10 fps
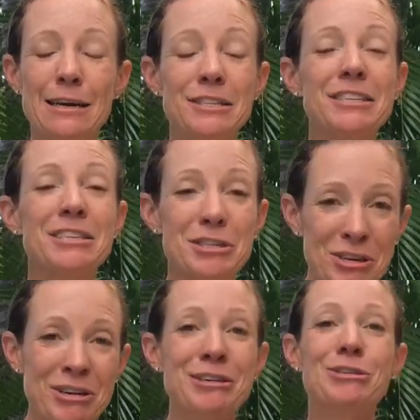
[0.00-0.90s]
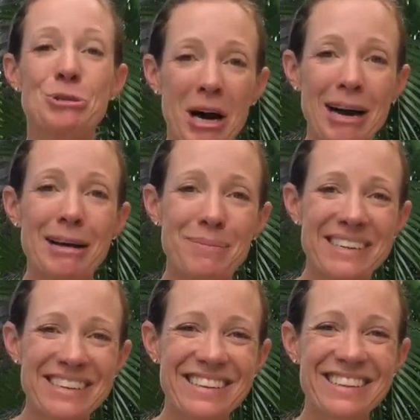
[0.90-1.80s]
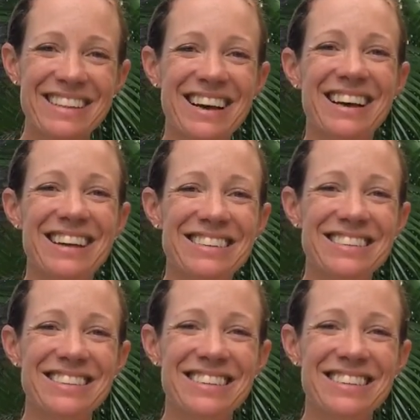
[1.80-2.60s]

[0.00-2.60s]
a sisterhood tribe that